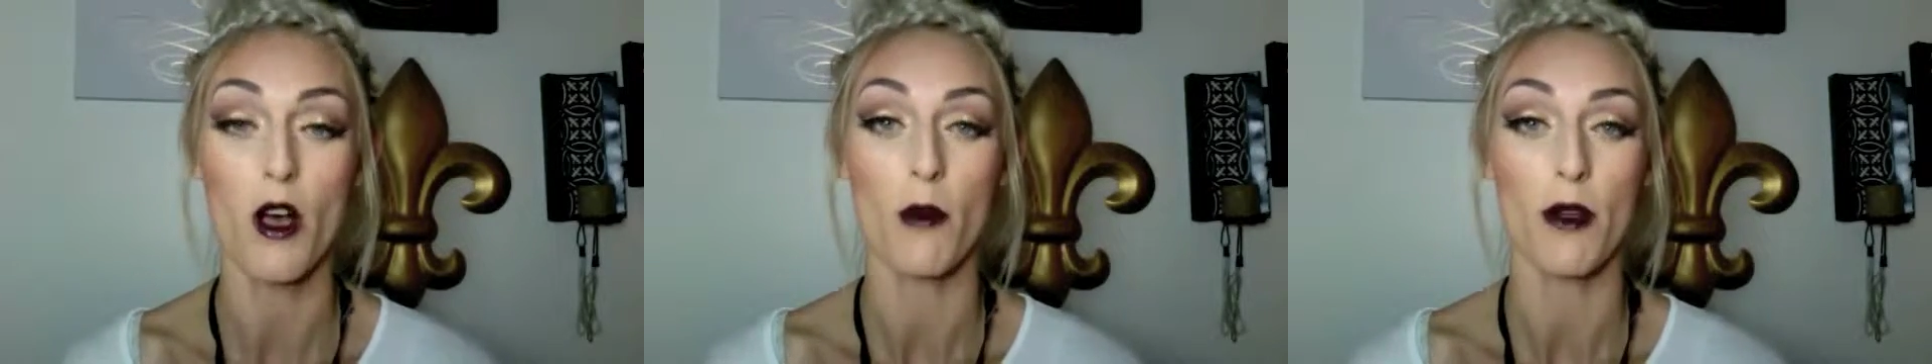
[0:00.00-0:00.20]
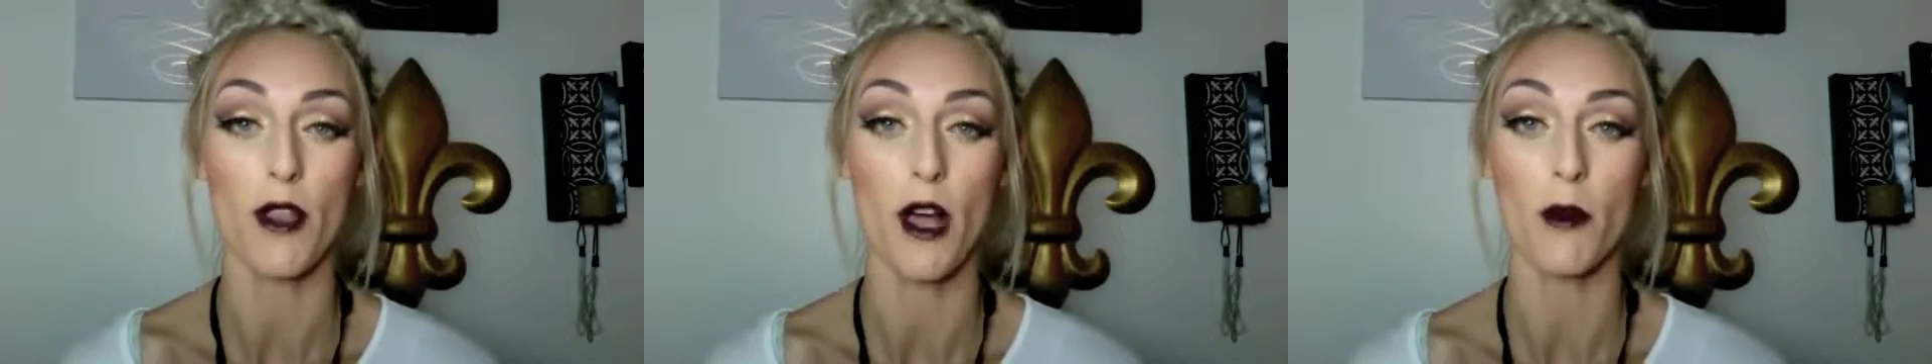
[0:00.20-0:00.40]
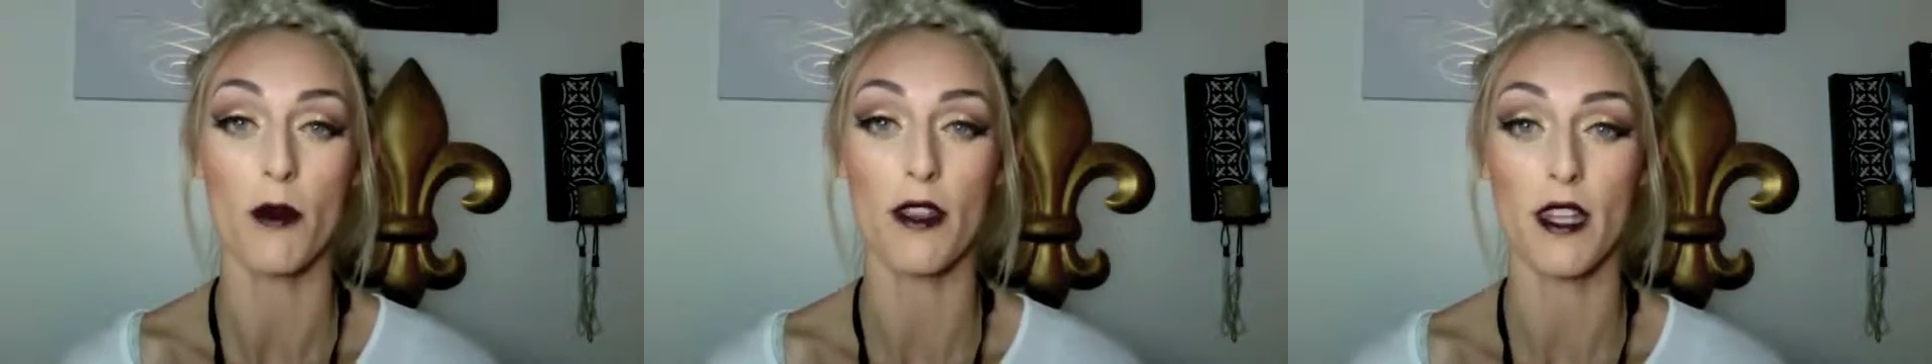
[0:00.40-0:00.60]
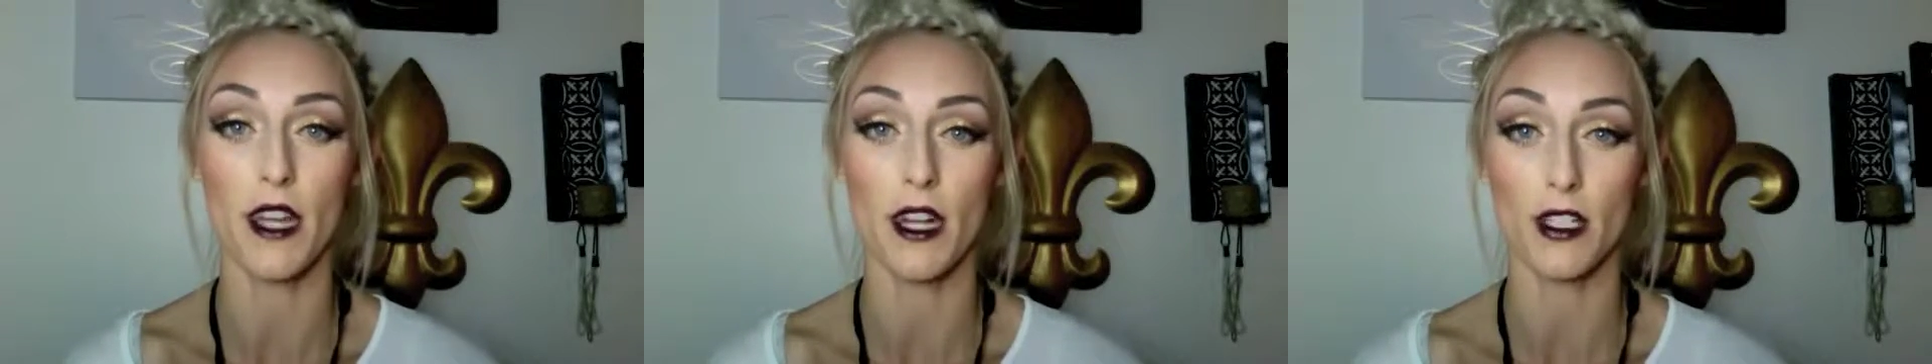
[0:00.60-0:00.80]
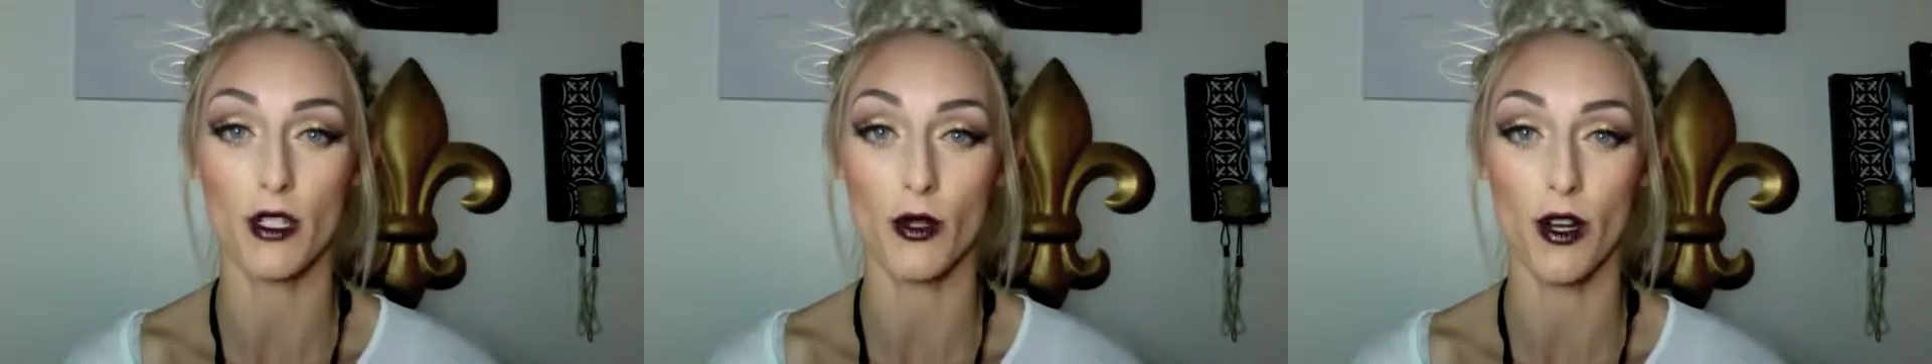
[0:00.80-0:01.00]
But that'll be the
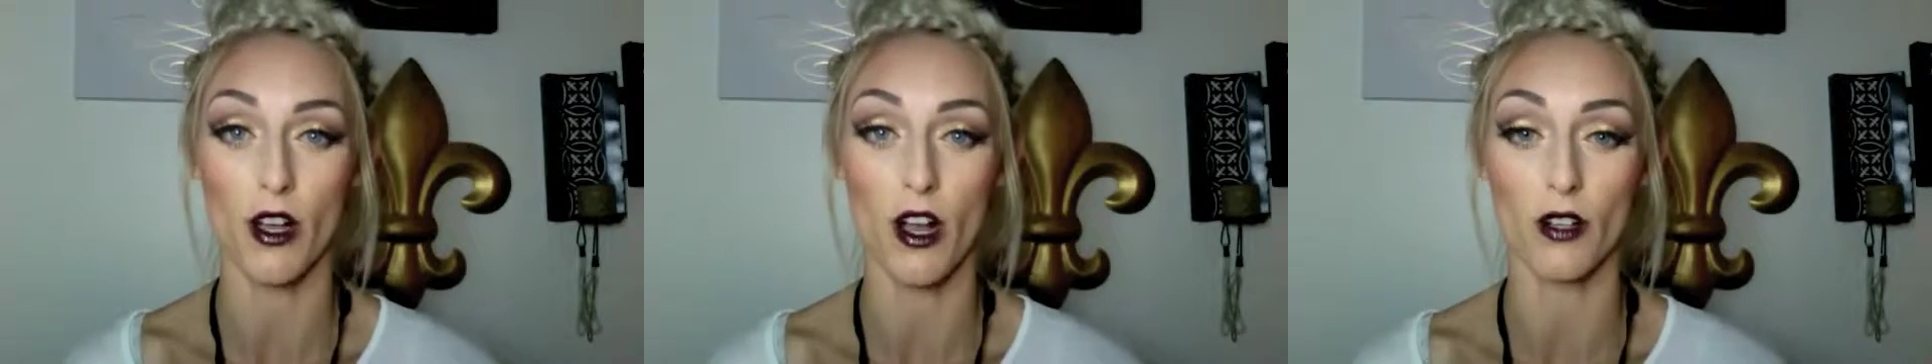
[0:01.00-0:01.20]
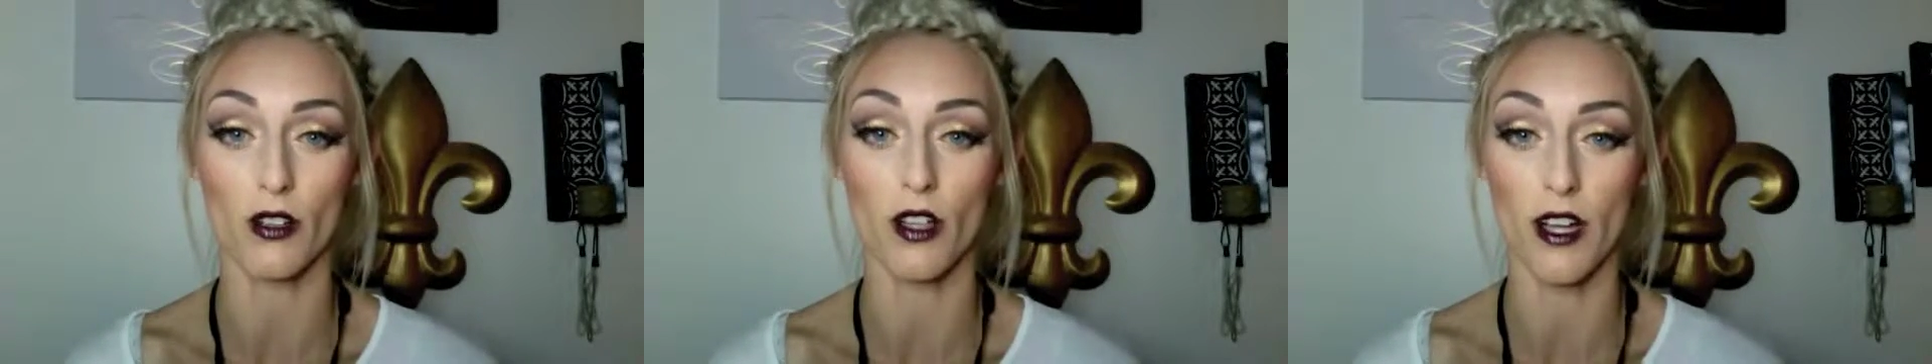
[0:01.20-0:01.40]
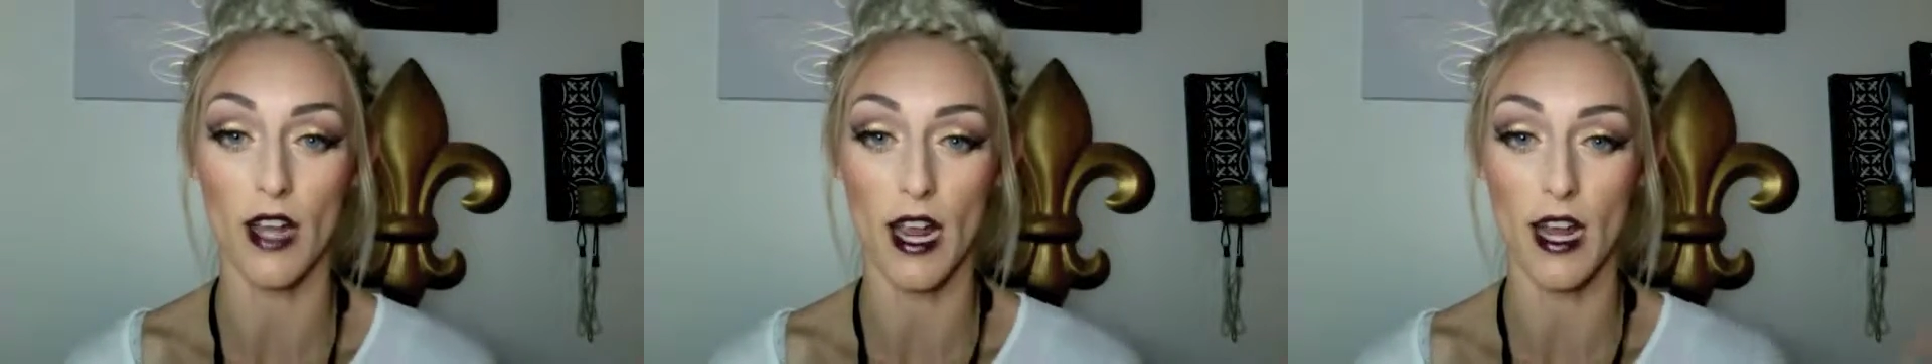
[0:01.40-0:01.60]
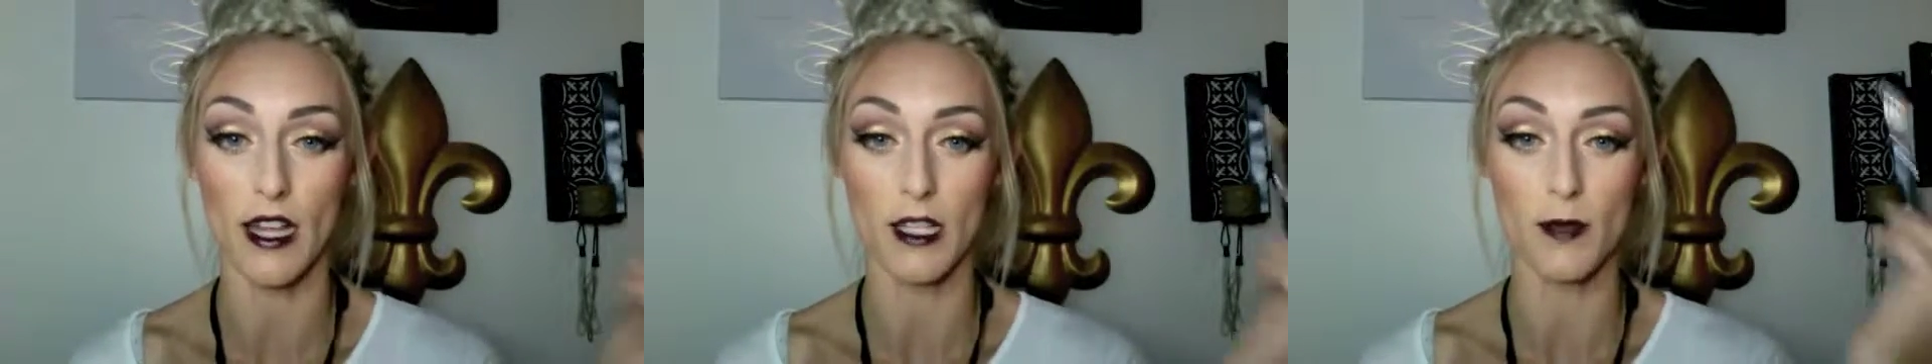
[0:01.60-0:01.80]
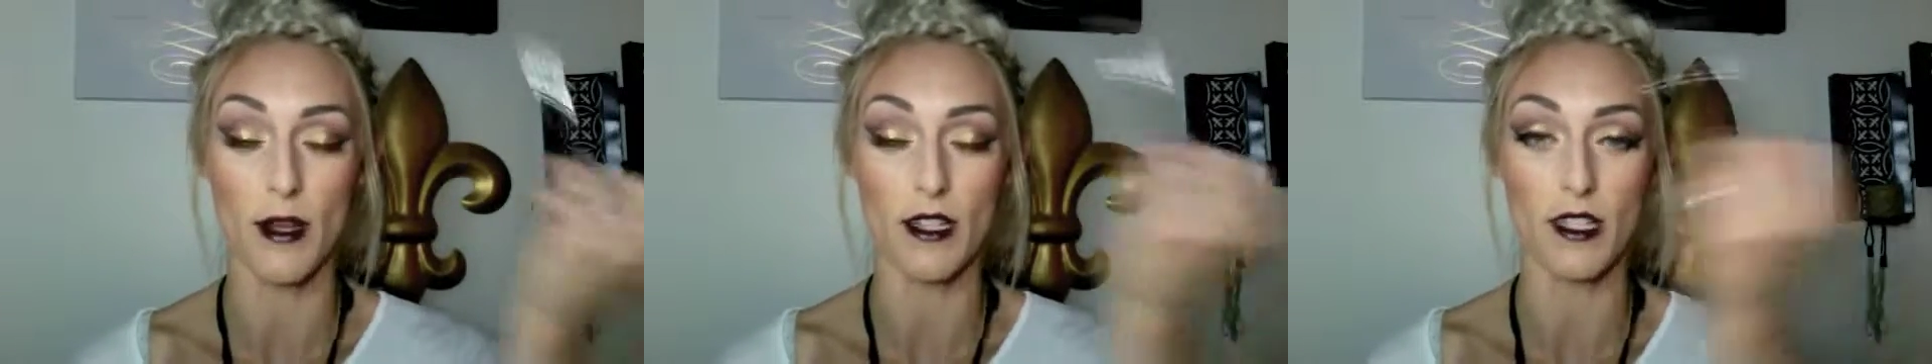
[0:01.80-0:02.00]
next tutorial look, and
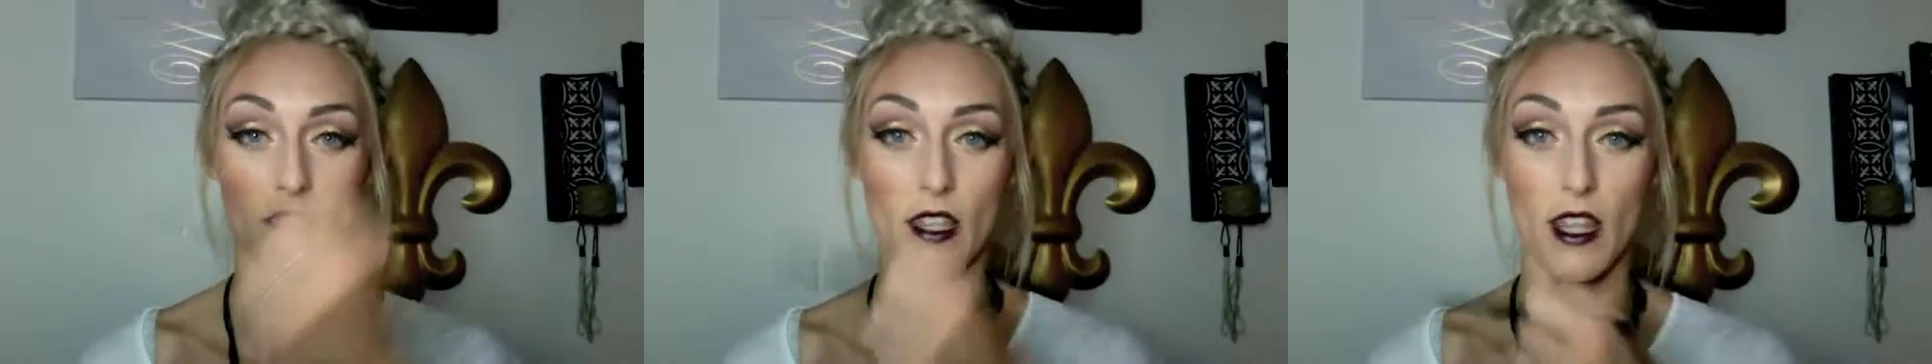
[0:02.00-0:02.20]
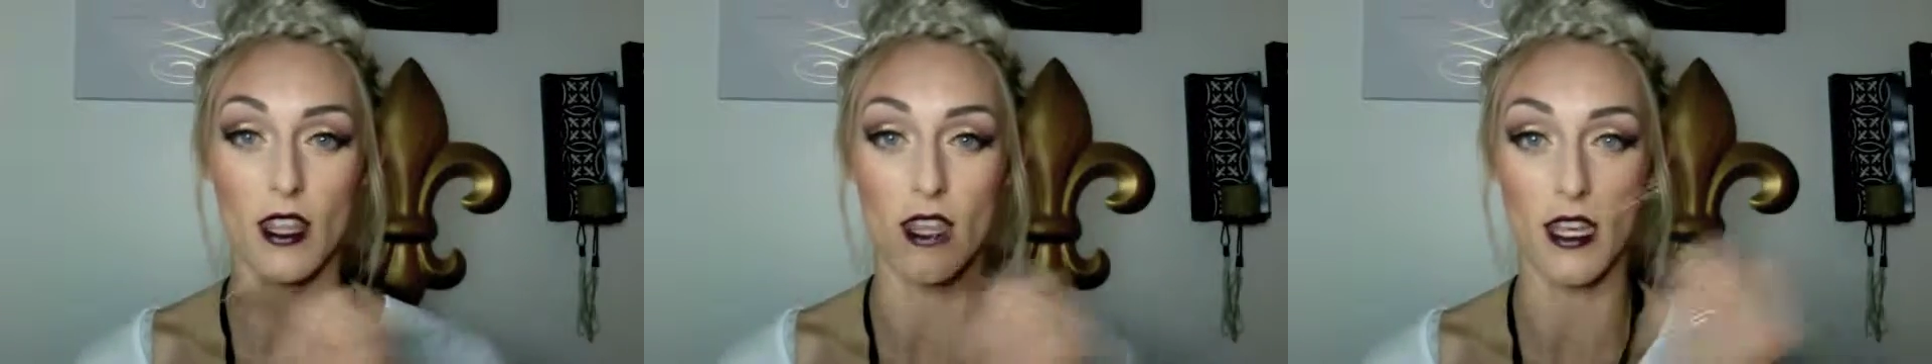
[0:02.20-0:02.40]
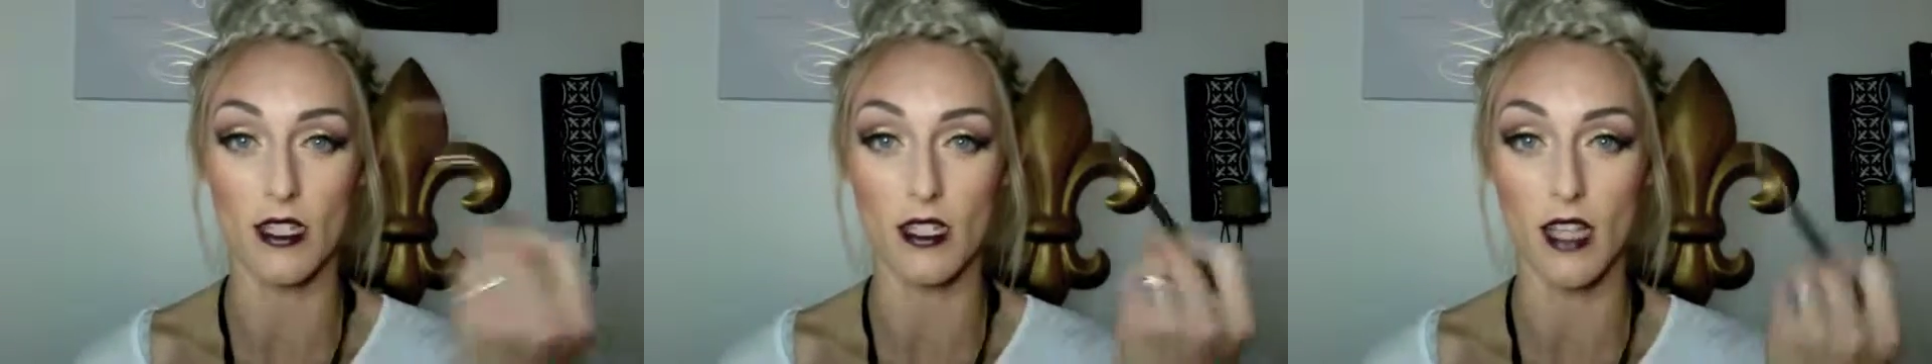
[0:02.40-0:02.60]
it's basically this